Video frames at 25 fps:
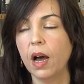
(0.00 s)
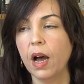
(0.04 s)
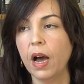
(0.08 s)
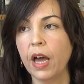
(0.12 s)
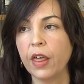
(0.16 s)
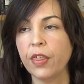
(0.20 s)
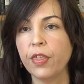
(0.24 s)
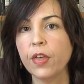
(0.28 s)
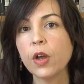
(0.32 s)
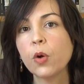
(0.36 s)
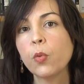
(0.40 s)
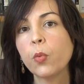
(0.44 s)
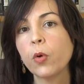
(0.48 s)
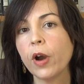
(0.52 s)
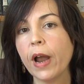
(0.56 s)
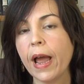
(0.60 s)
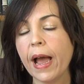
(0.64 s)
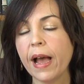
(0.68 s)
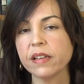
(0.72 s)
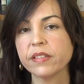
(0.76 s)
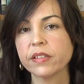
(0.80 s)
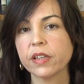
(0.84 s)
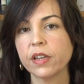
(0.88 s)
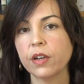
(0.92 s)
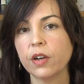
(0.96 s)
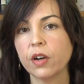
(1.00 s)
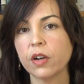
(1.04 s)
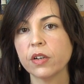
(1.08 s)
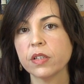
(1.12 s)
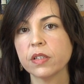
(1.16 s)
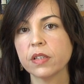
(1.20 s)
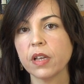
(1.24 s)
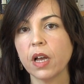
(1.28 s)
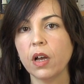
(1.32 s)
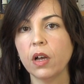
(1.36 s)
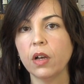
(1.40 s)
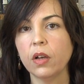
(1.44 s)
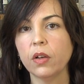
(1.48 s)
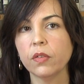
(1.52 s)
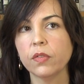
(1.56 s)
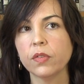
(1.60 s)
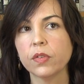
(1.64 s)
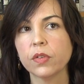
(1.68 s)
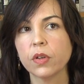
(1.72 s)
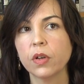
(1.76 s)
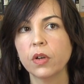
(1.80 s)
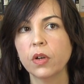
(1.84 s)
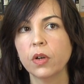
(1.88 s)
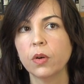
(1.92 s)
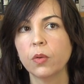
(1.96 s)
I think we're asking
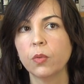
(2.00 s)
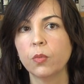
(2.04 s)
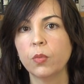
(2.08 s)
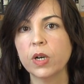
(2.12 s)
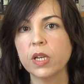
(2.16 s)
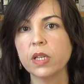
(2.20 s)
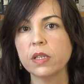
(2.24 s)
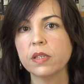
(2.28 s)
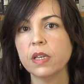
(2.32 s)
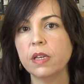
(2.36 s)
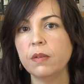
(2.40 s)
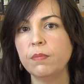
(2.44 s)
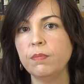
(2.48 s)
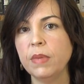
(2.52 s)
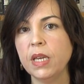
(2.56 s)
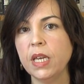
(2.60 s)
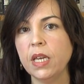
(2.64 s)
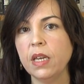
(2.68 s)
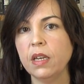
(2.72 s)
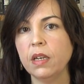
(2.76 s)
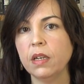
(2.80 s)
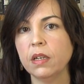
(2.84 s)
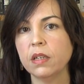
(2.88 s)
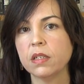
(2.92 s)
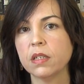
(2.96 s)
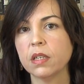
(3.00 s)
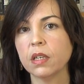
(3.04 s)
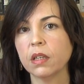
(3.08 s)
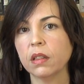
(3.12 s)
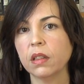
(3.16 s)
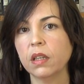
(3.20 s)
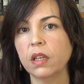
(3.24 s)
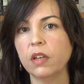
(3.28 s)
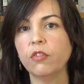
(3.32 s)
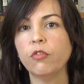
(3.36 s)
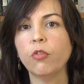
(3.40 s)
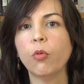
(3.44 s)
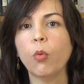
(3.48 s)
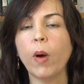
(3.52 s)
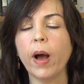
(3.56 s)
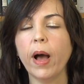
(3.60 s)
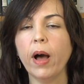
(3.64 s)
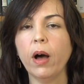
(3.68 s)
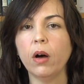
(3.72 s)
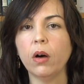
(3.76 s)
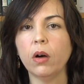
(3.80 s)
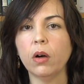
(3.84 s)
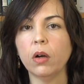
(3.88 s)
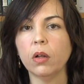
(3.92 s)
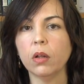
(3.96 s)
ourselves, what does it mean to live
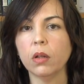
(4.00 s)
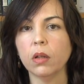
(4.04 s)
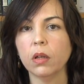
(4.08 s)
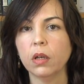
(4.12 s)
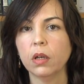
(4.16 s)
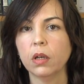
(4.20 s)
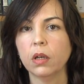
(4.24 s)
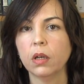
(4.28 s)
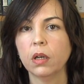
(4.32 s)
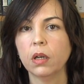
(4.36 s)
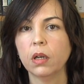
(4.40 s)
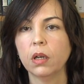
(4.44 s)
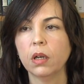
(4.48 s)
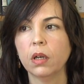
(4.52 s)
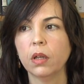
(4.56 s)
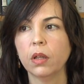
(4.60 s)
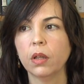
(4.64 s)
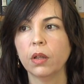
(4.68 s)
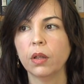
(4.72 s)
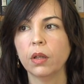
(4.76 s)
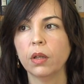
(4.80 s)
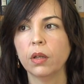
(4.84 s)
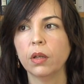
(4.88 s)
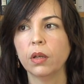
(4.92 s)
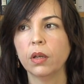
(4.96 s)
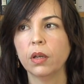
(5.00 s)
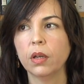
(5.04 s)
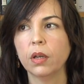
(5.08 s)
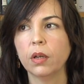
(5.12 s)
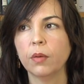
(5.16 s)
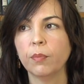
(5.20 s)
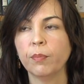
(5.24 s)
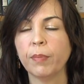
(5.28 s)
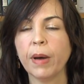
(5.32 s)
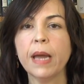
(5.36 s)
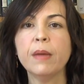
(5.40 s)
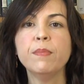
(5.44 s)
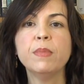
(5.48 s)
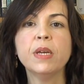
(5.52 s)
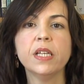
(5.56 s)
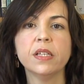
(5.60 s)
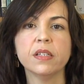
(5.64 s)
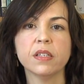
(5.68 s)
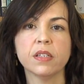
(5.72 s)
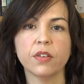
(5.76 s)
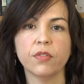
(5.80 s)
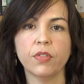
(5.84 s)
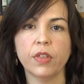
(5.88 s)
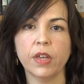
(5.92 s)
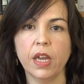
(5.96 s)
well by
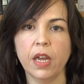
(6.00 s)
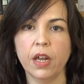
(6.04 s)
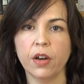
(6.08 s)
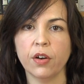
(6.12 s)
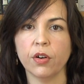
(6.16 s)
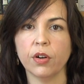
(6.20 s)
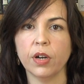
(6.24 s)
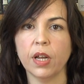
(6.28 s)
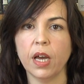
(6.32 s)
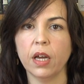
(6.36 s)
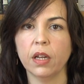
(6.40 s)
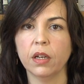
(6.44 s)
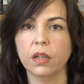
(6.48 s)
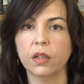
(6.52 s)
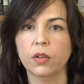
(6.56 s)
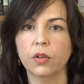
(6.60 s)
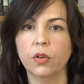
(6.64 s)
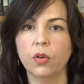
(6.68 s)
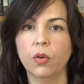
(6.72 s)
means of the internet?